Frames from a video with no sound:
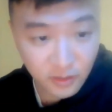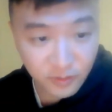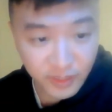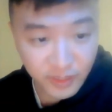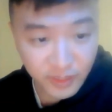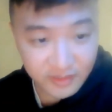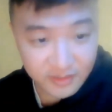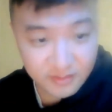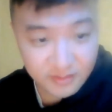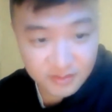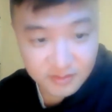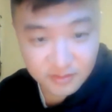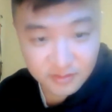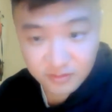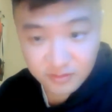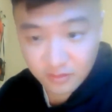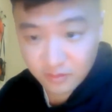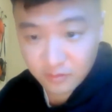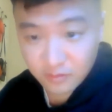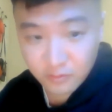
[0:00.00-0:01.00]
Okay,
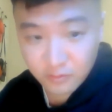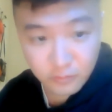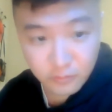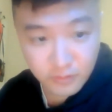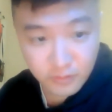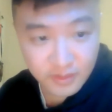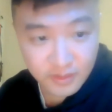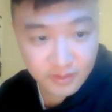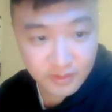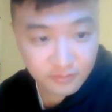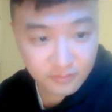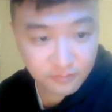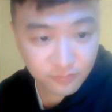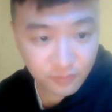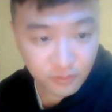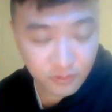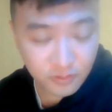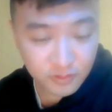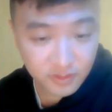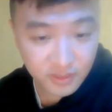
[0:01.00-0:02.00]
so
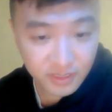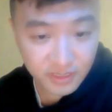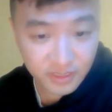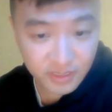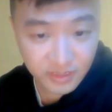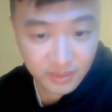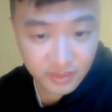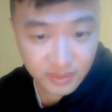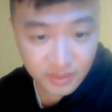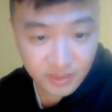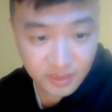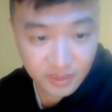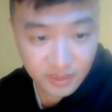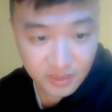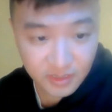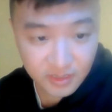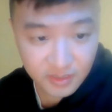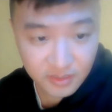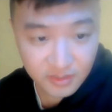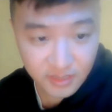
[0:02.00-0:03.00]
for the
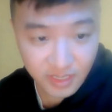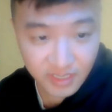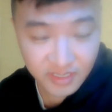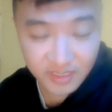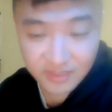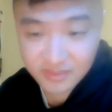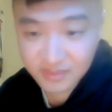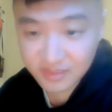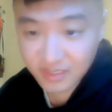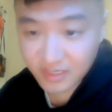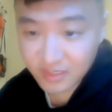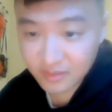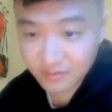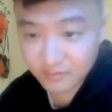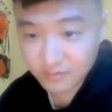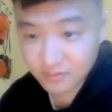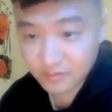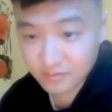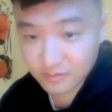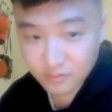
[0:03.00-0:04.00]
99-cent
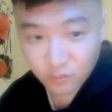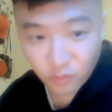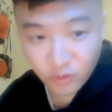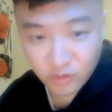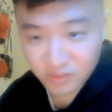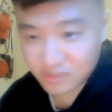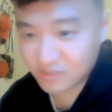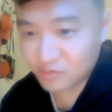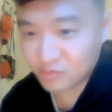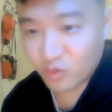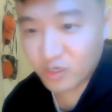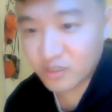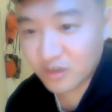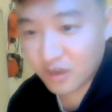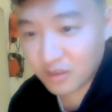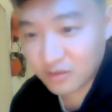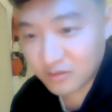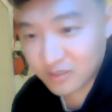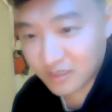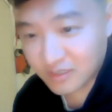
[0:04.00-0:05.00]
or just
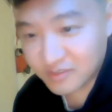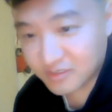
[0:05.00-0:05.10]
$1